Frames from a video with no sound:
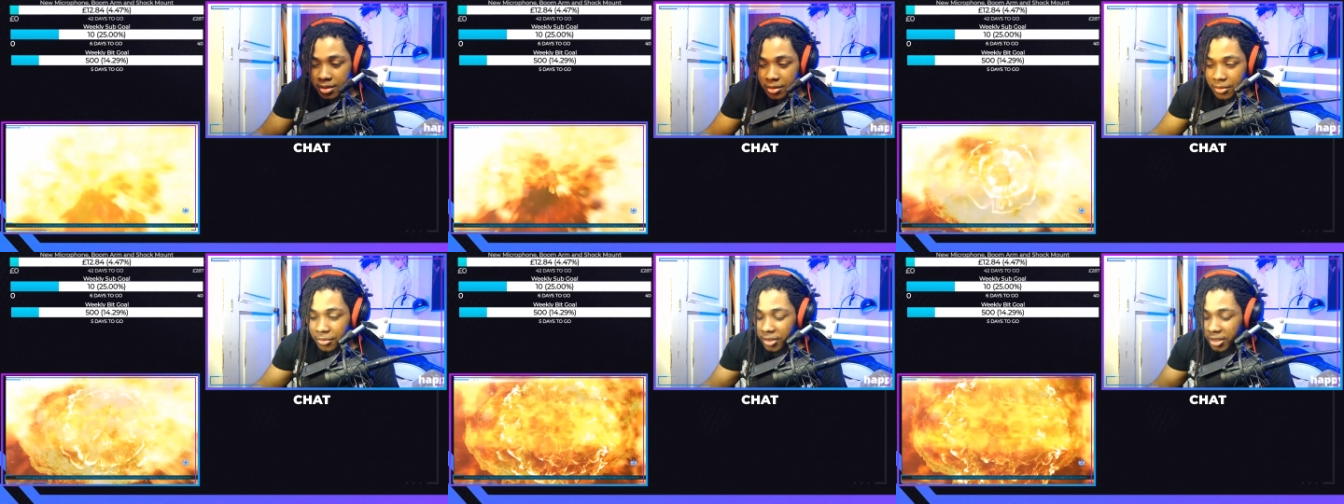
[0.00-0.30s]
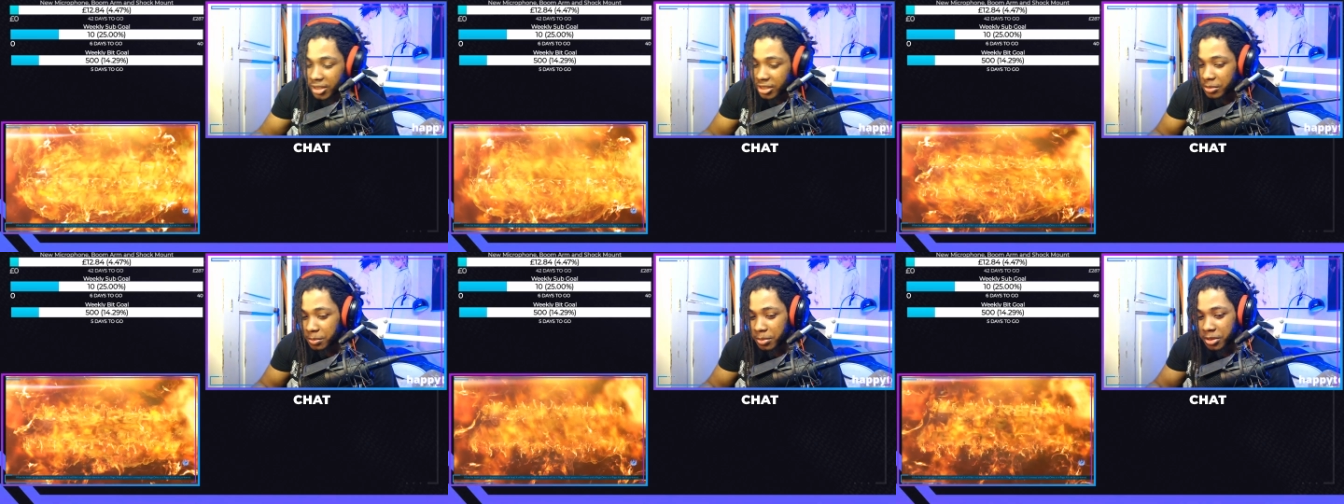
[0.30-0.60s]
are
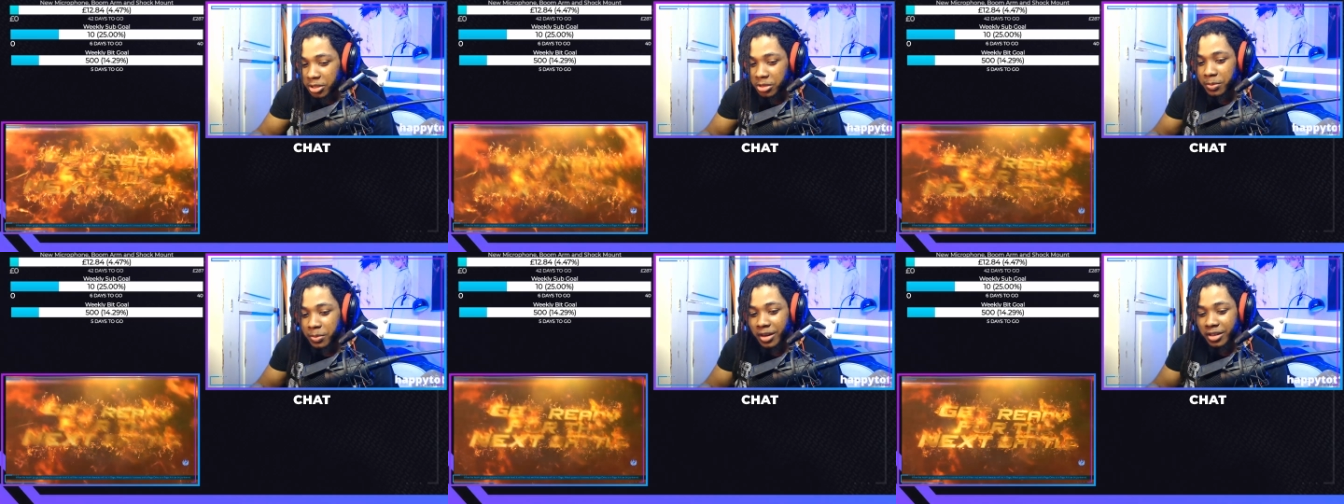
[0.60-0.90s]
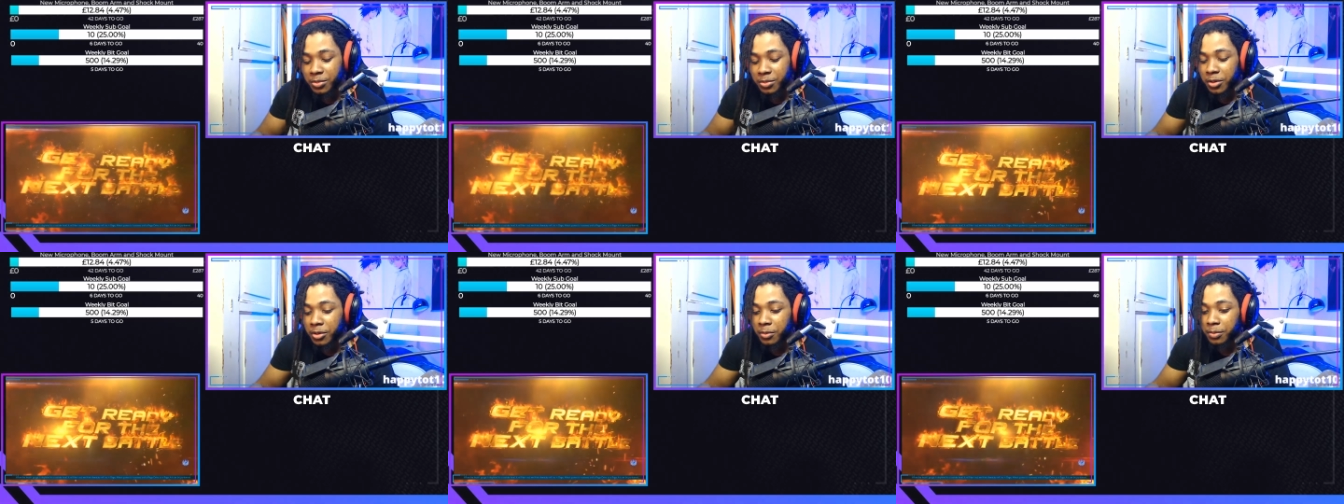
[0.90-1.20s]
finished, bish
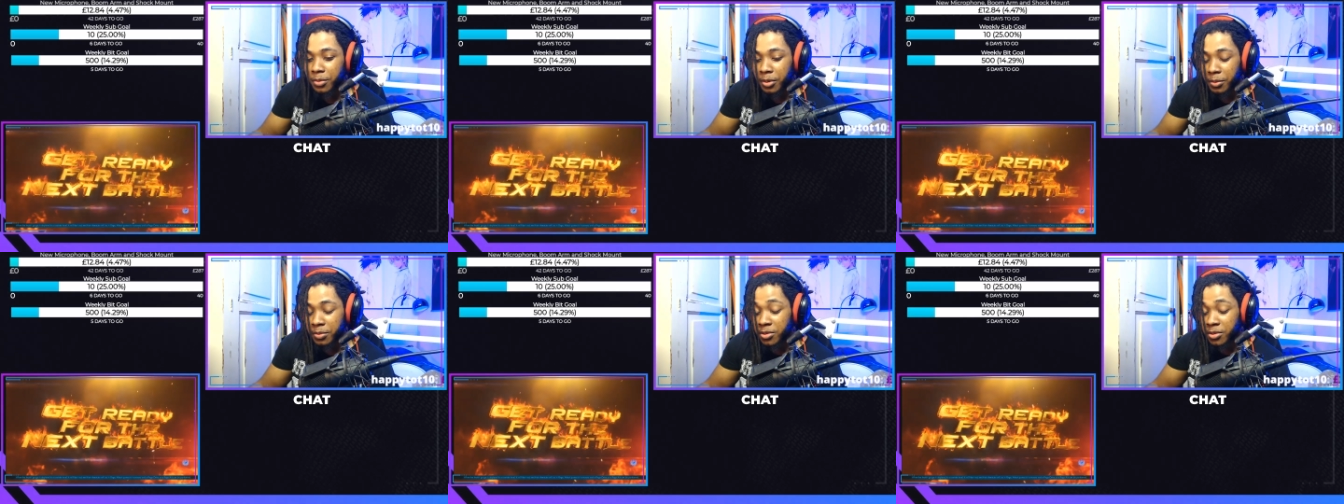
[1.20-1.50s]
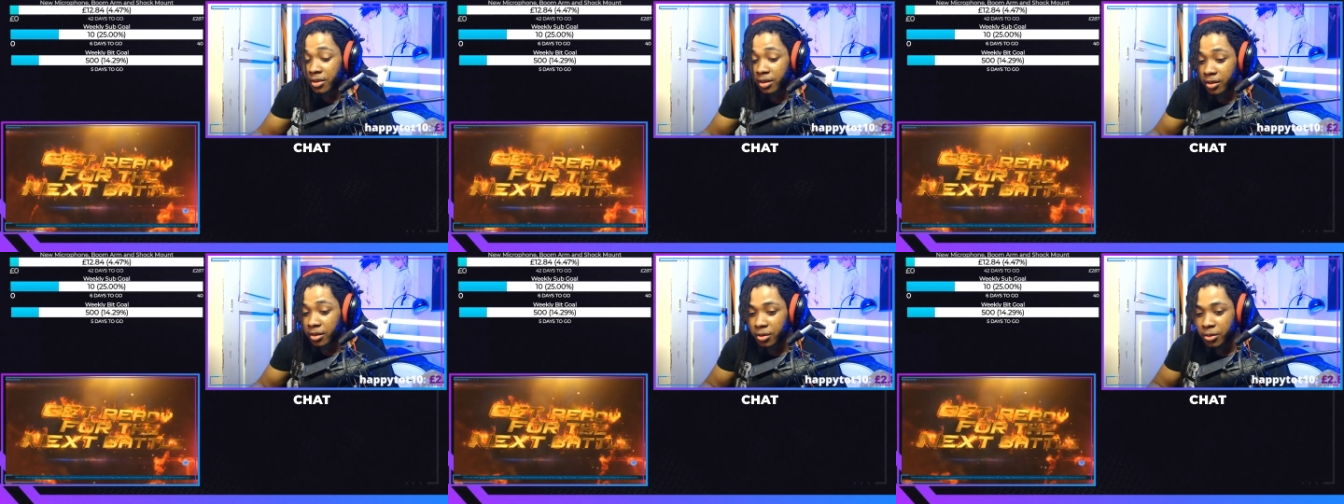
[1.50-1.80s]
bash what Bob's
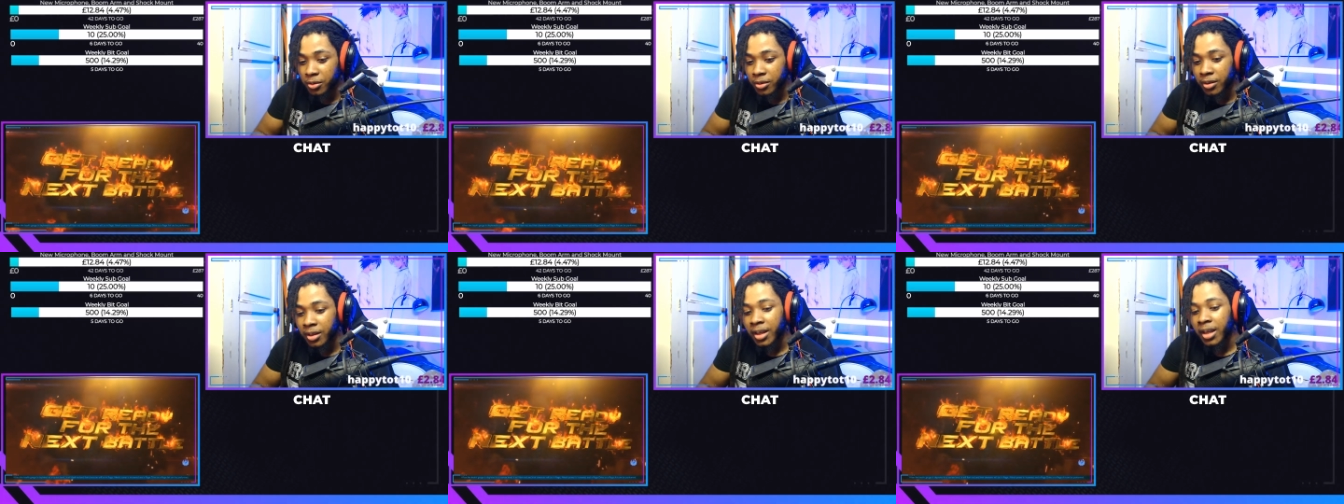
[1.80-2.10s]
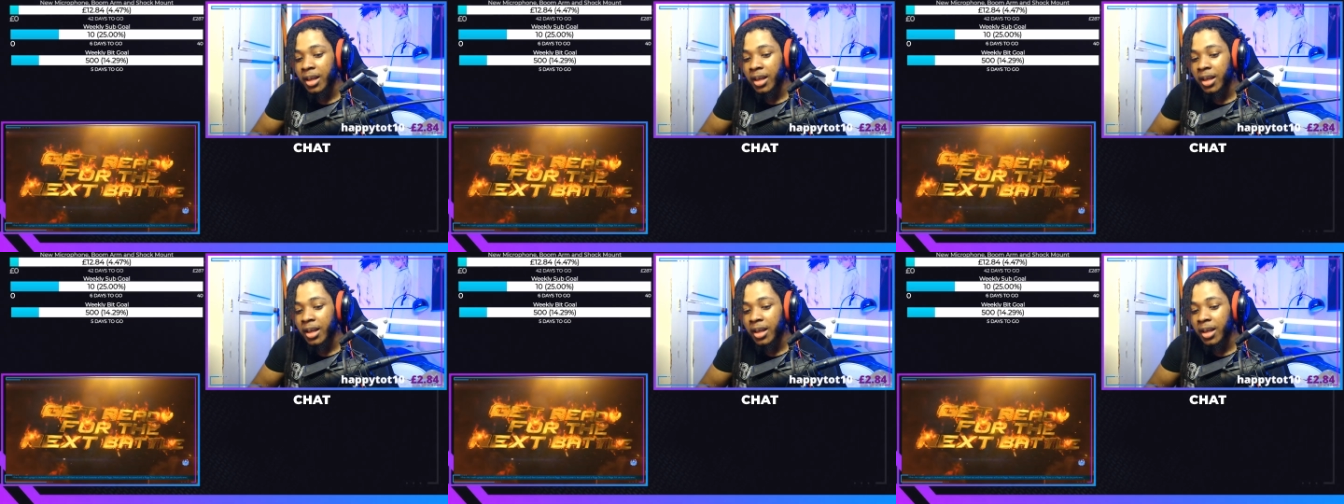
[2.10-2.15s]
your uncle.